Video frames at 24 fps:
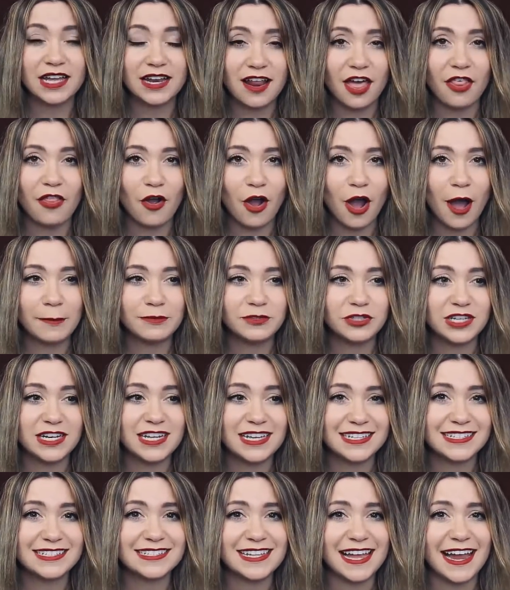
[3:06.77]
Another option
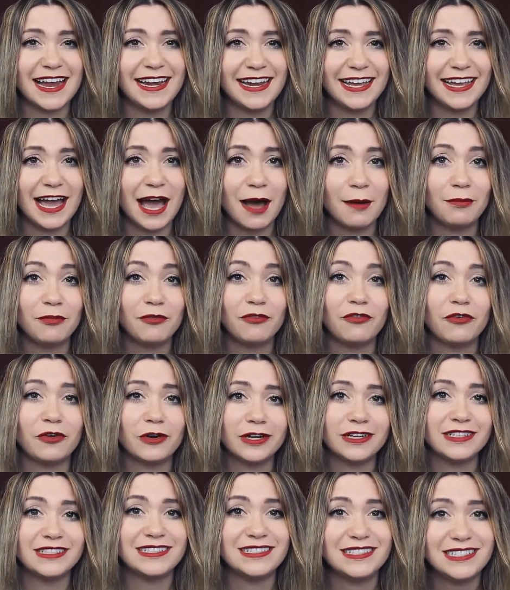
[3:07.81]
is signing up
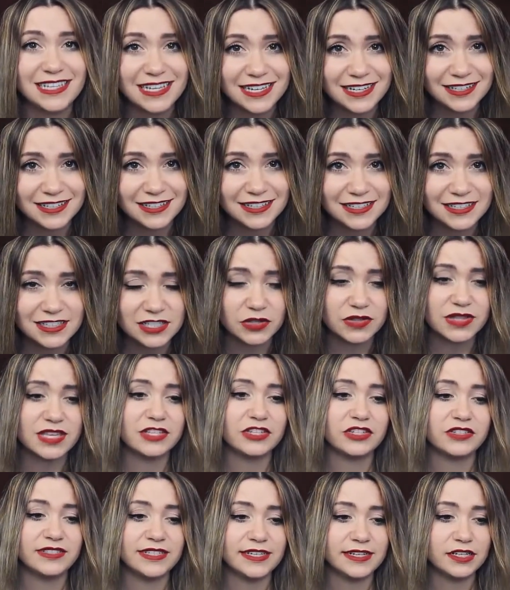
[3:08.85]
for deals. So
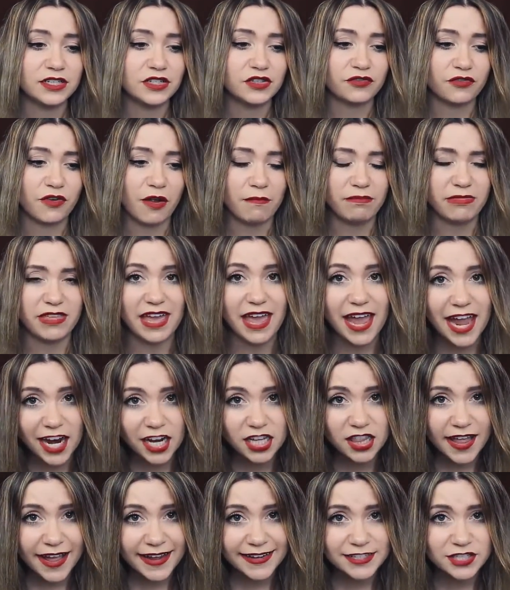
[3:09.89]
these are deals from the
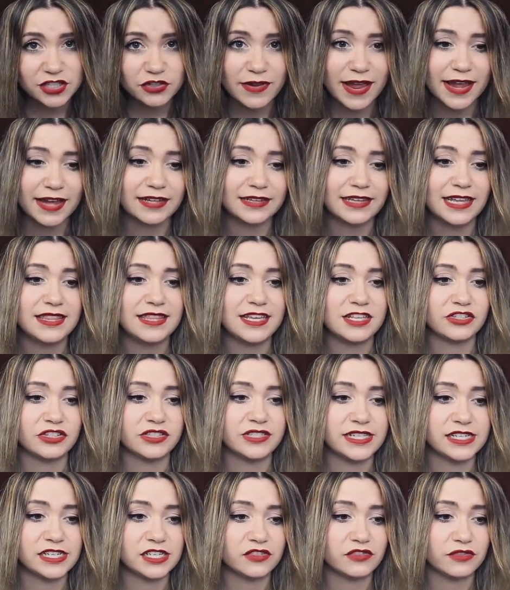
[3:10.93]
airlines directly. These are
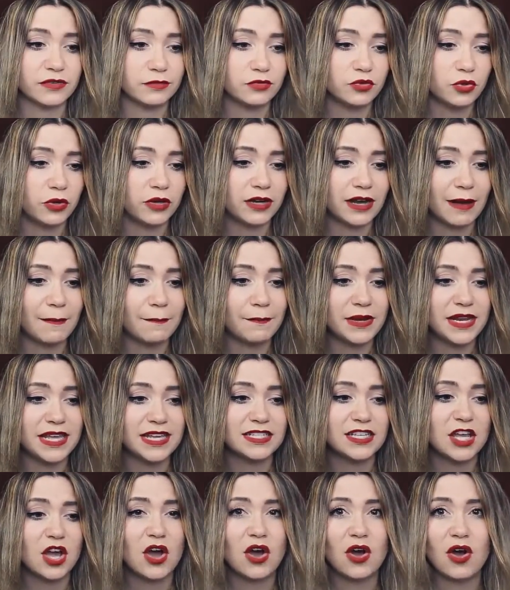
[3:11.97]
deals from tour
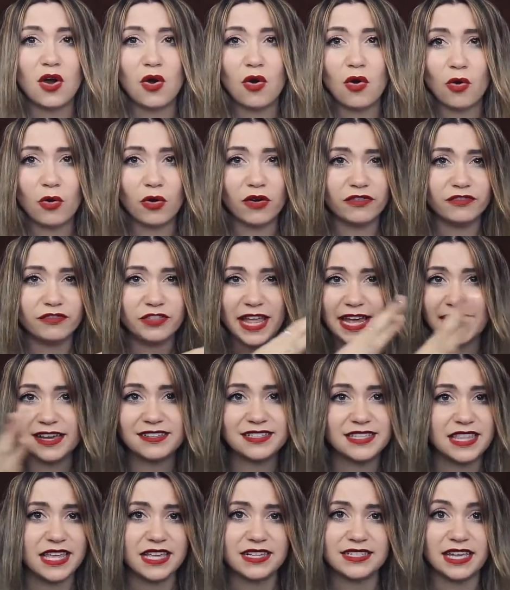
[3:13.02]
companies or
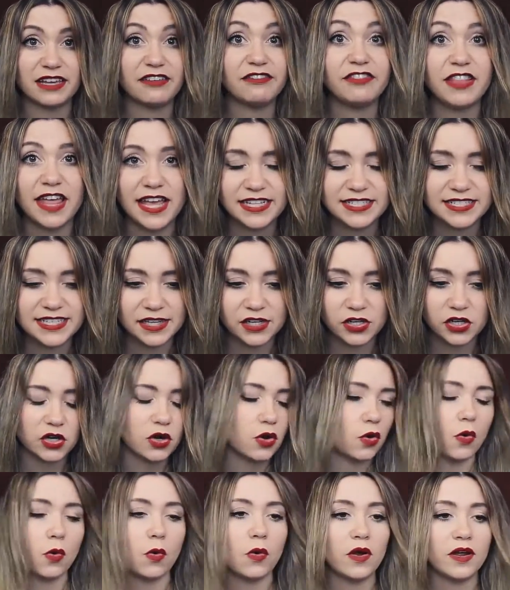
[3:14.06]
things like Flight
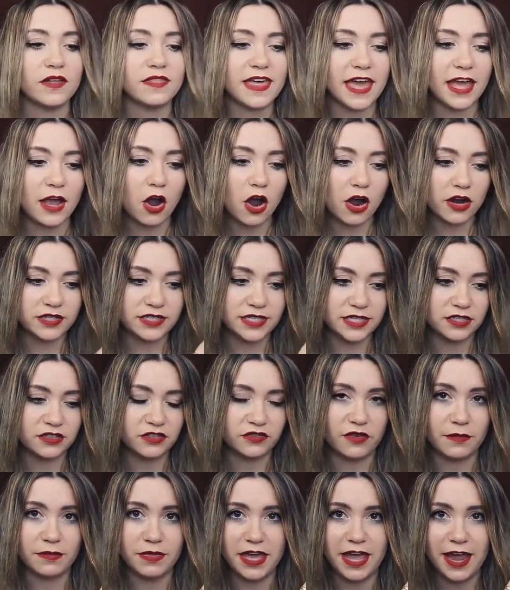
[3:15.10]
Center, or they are
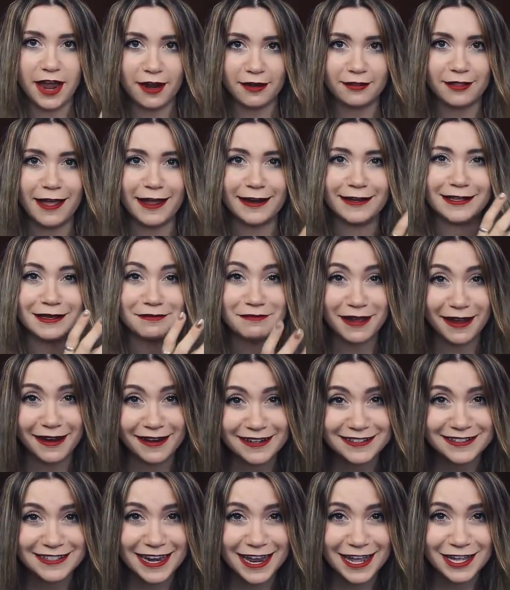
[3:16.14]
deals from the airline
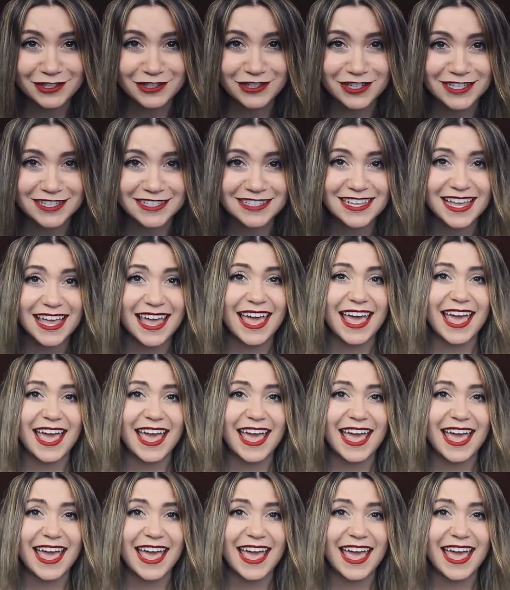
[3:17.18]
comparison engines.